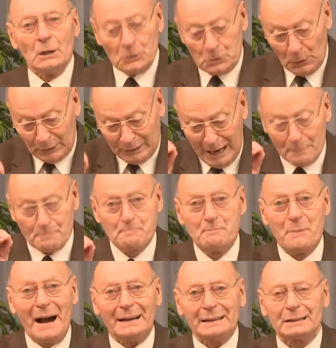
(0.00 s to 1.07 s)
to come
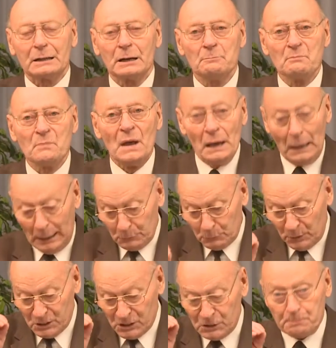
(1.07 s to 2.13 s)
back and
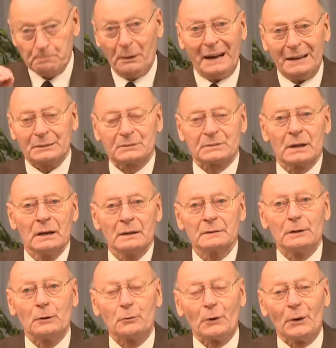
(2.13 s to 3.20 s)
respect
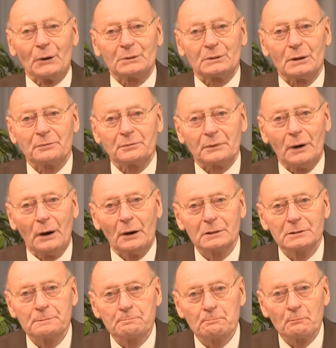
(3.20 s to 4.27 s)
the Word of God.